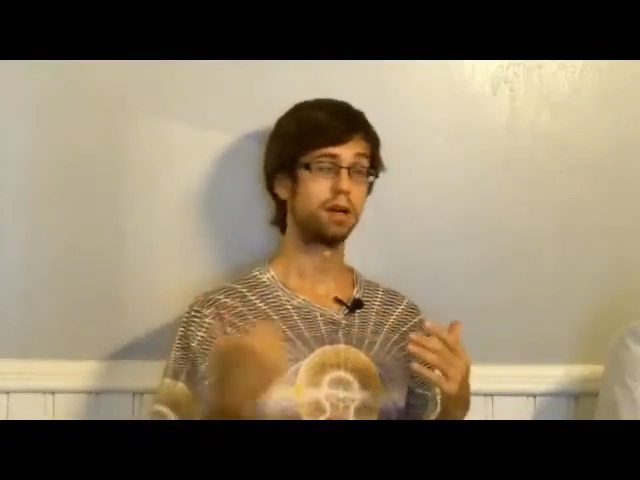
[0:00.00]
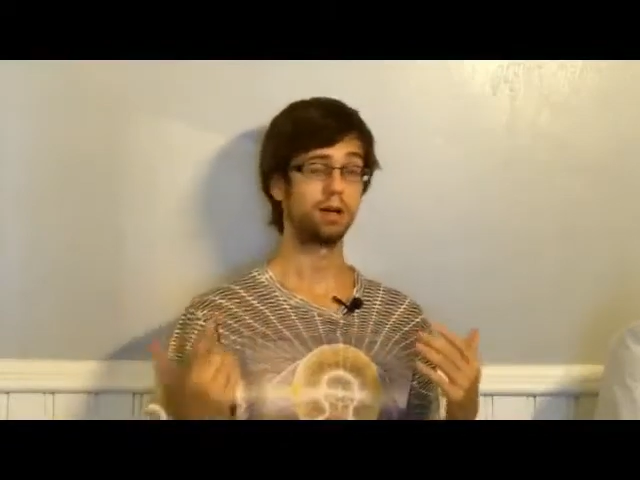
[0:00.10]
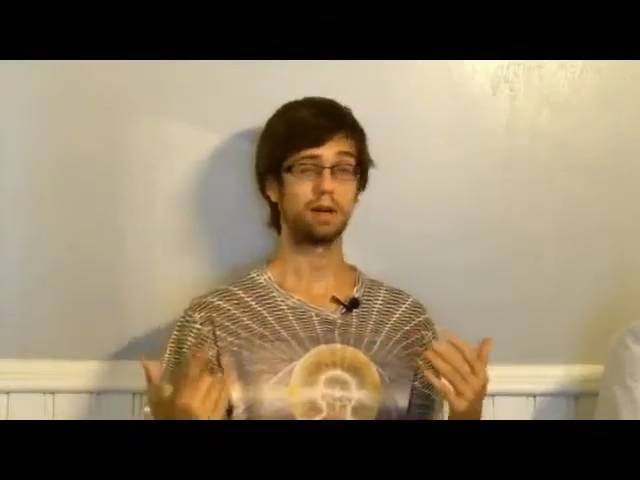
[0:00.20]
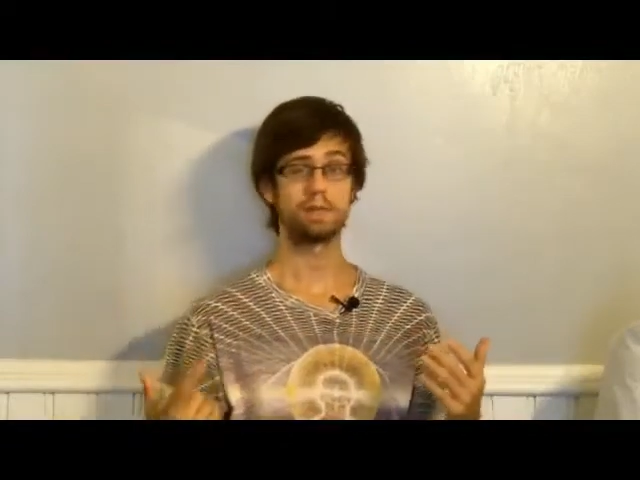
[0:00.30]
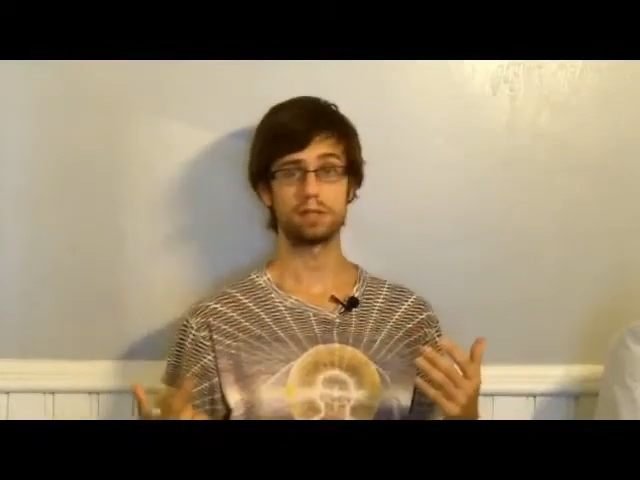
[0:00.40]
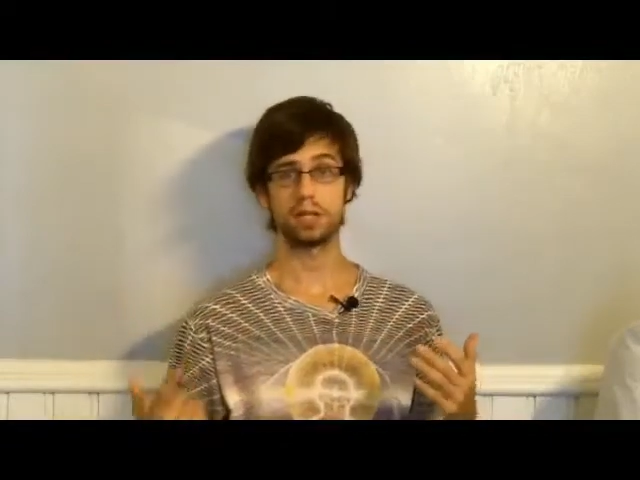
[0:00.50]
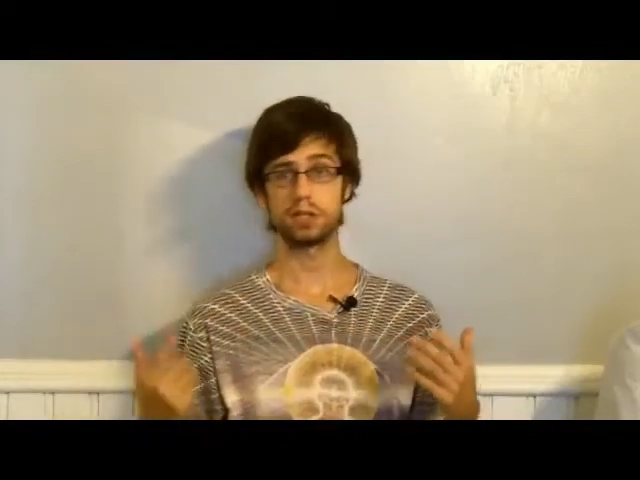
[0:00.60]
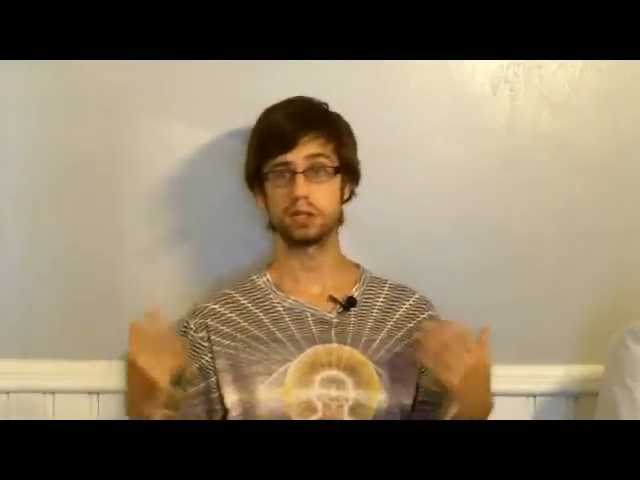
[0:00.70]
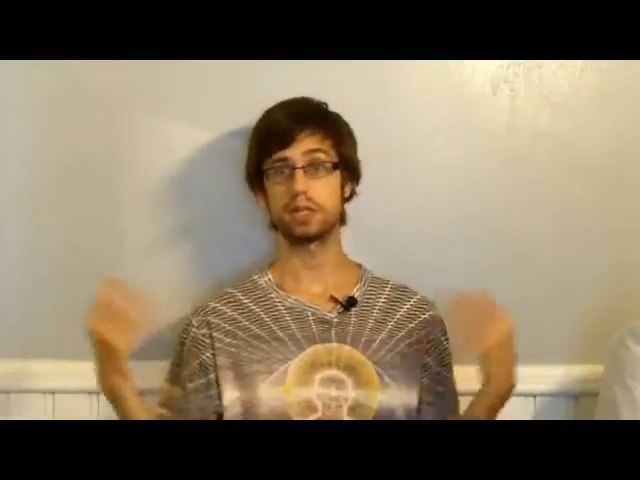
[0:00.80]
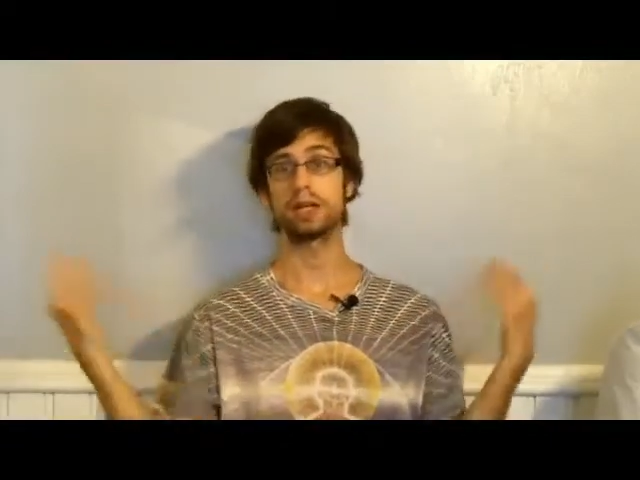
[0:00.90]
a
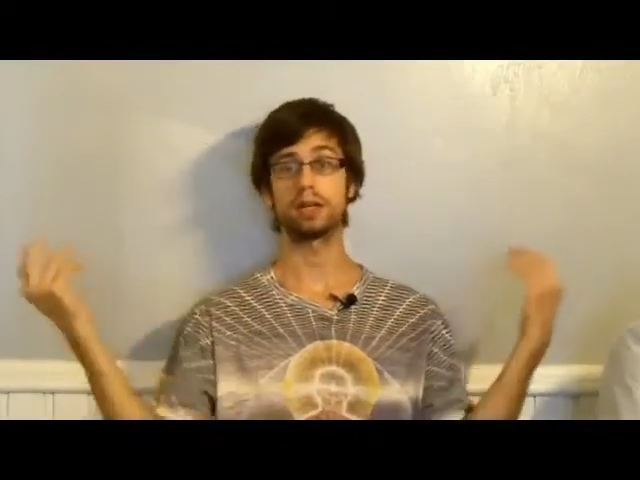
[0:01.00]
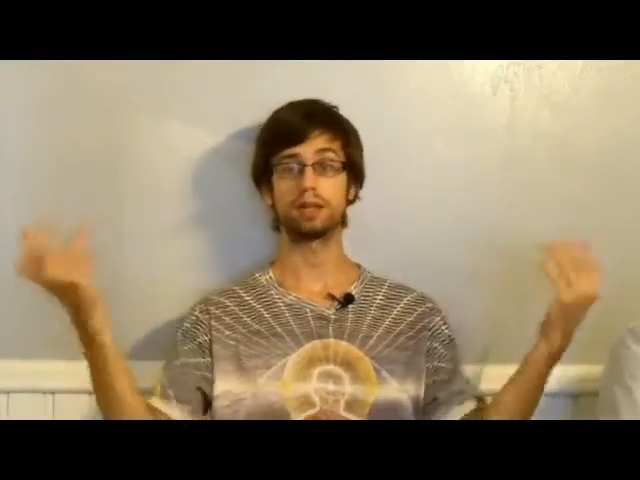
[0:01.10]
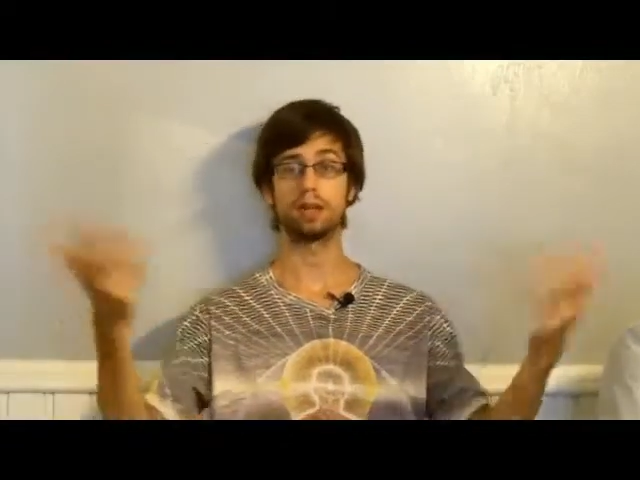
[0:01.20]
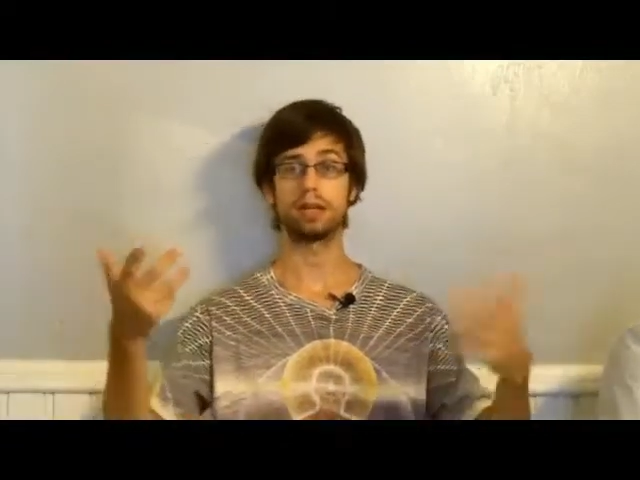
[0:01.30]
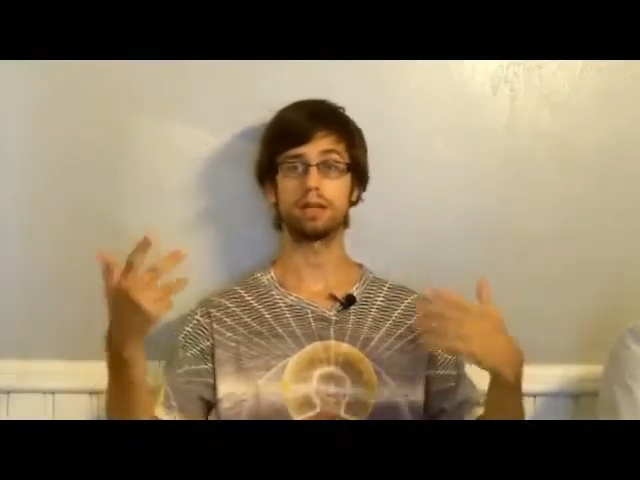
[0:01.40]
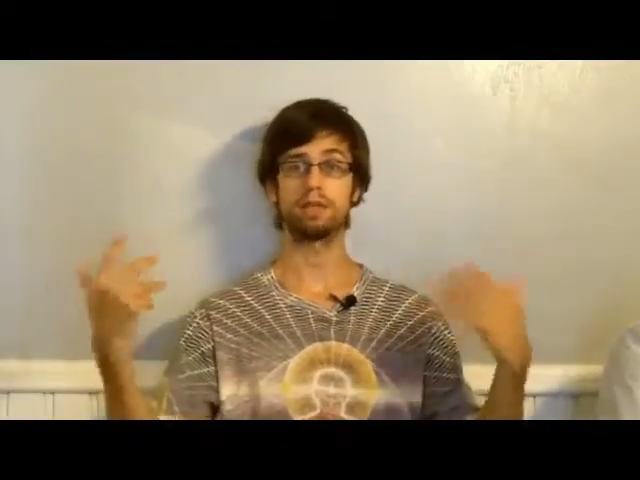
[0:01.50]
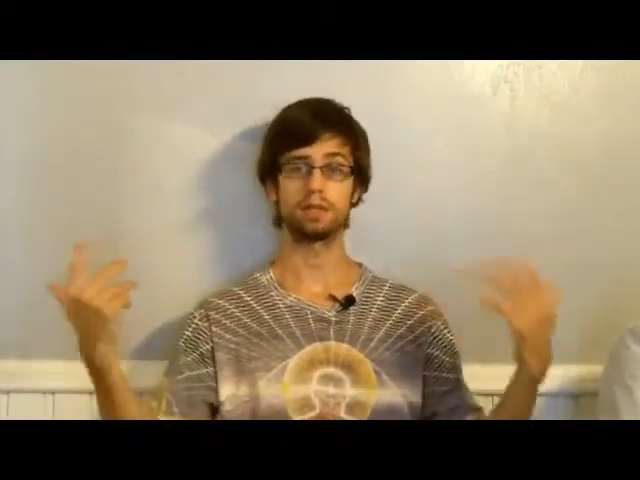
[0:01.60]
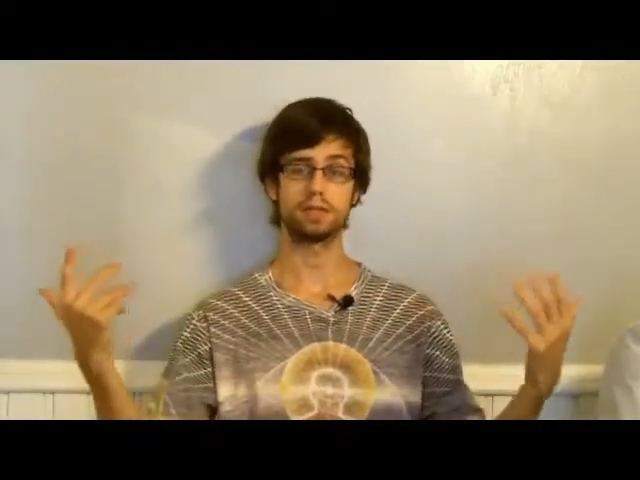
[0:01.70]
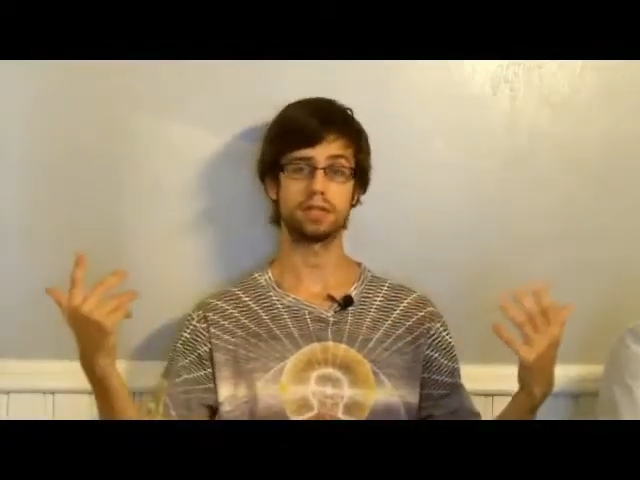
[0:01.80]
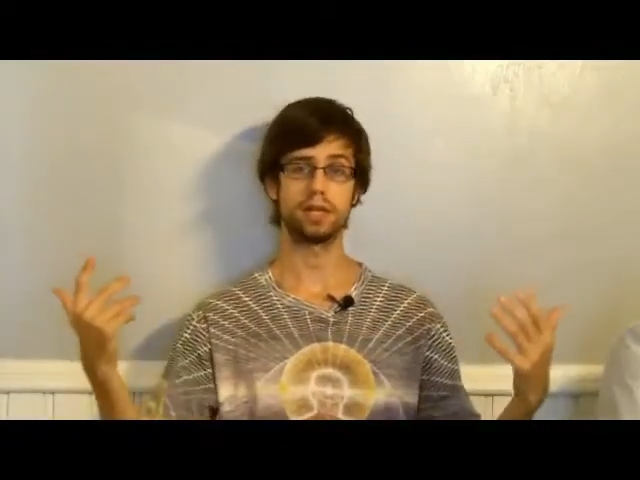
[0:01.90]
conversation and a collective
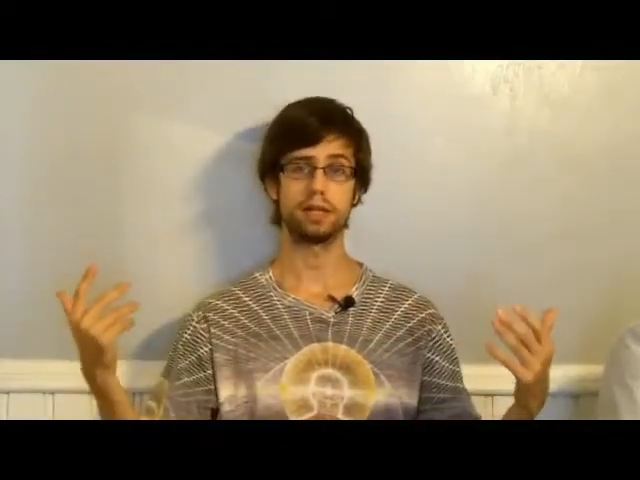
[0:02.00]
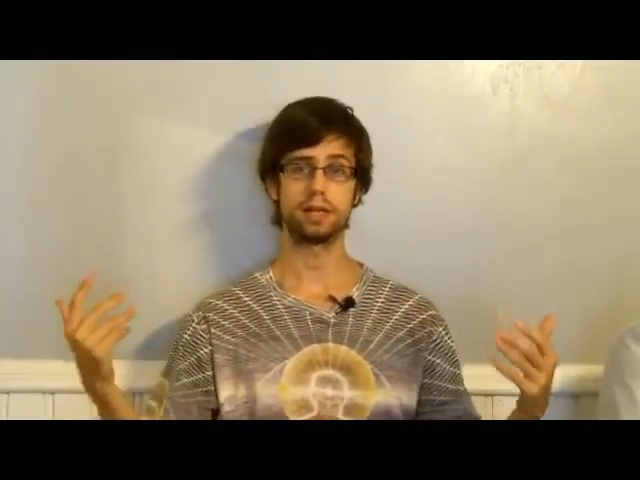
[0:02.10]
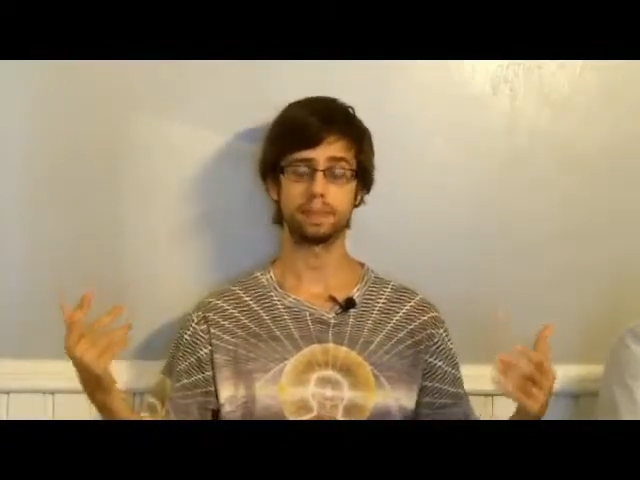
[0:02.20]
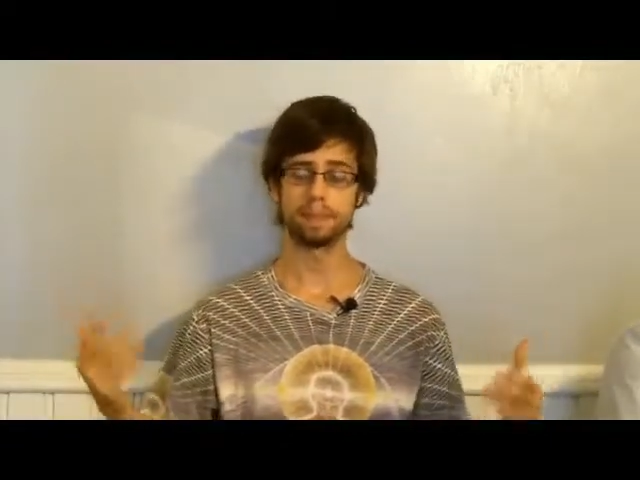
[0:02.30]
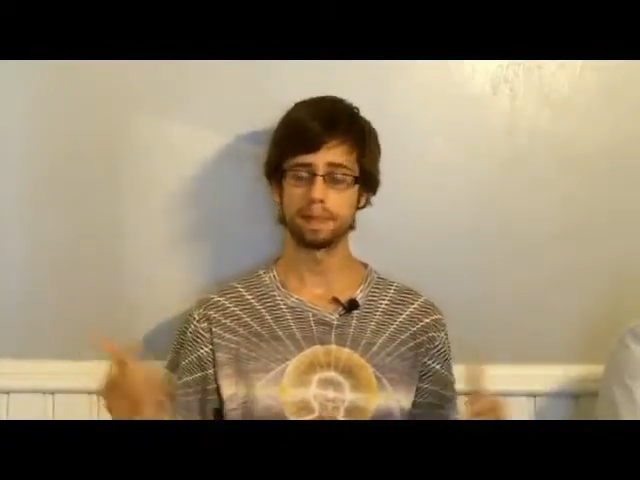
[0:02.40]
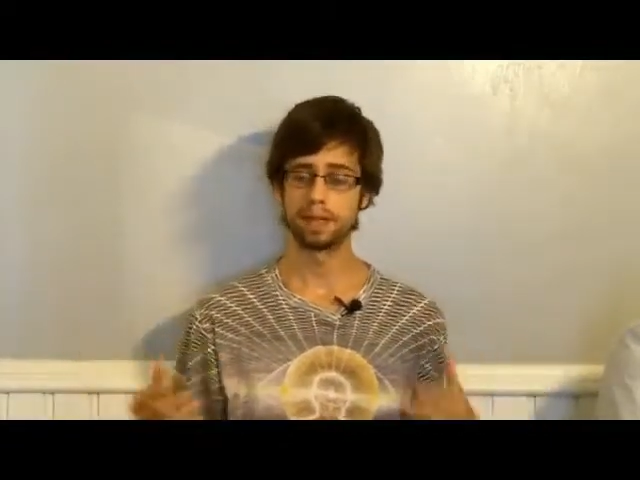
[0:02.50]
understanding.